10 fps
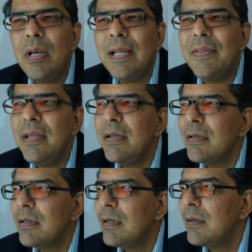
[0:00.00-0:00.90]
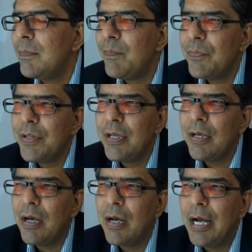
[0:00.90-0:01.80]
Well, I think the
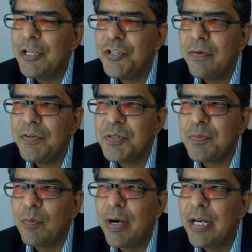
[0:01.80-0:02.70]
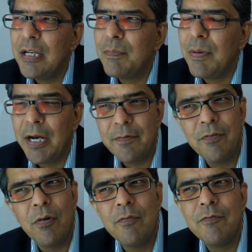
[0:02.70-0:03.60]
IGF is providing a
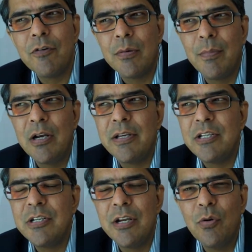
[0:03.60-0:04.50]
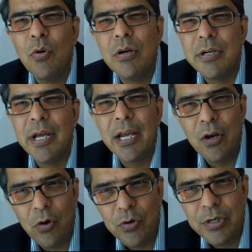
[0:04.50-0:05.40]
platform for a multi-stakeholder
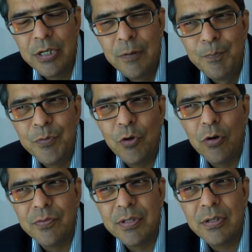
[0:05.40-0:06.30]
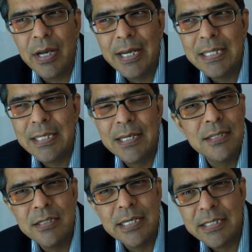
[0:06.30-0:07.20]
dialogue of the kind that
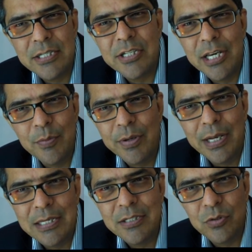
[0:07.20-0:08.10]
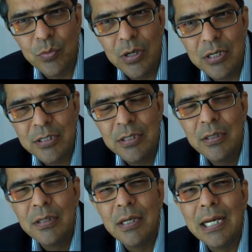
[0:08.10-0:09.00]
doesn't exist anywhere else in the world.
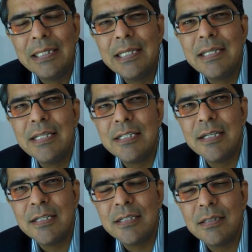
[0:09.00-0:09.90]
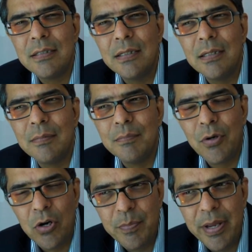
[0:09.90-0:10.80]
I think the internet,
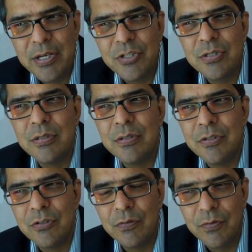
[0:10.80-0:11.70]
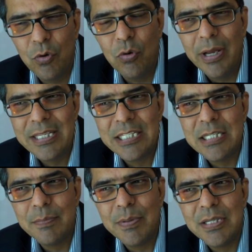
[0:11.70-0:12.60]
broadband, and sort of the whole
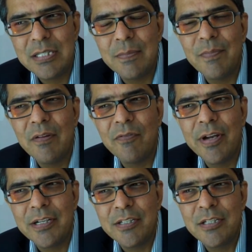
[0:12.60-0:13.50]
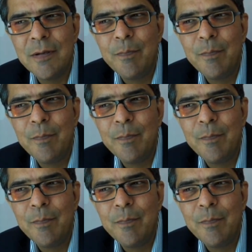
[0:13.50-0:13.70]
ICT piece affects